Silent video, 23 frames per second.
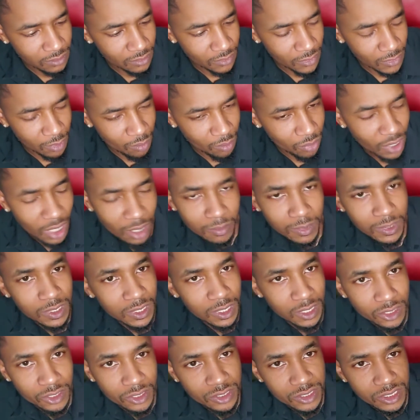probably
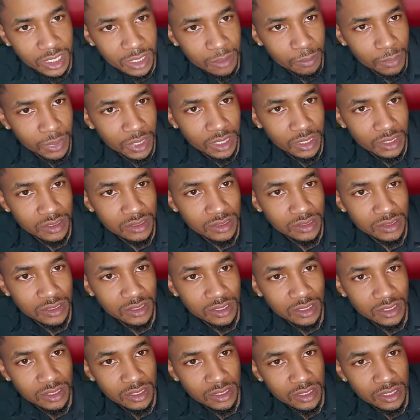under 10 bucks.
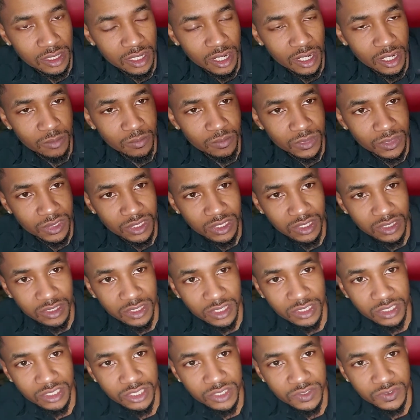
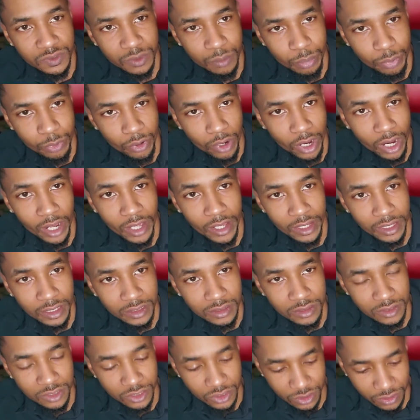This is for prying,
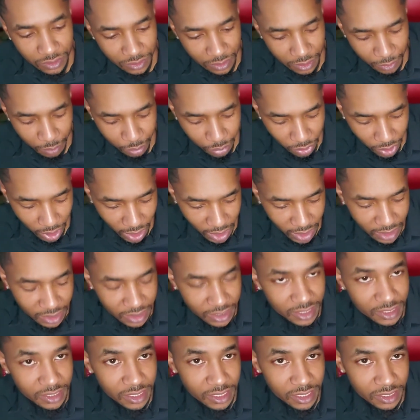the prying
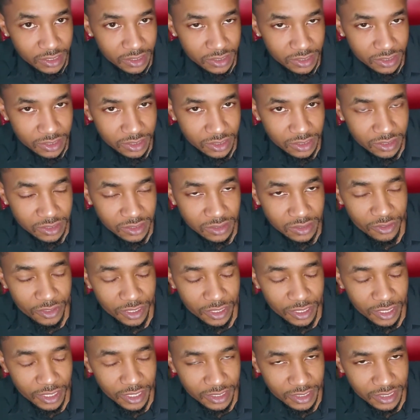connectors
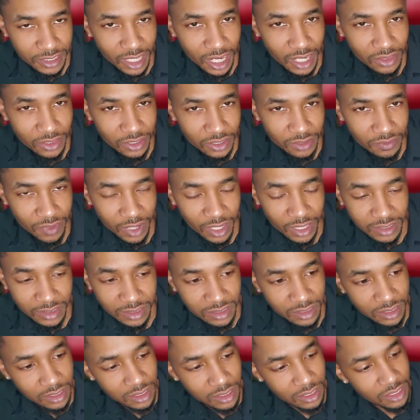inside the device.
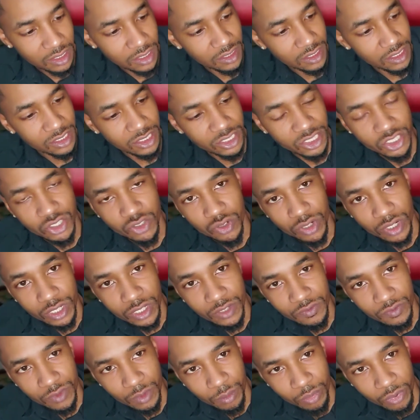This is strictly
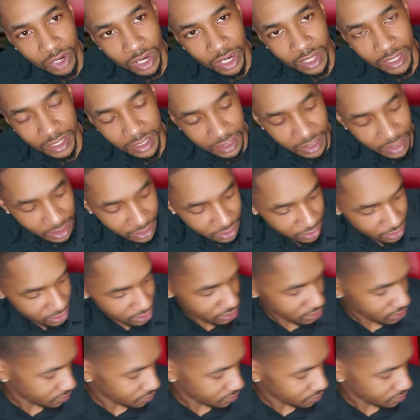for prying connectors.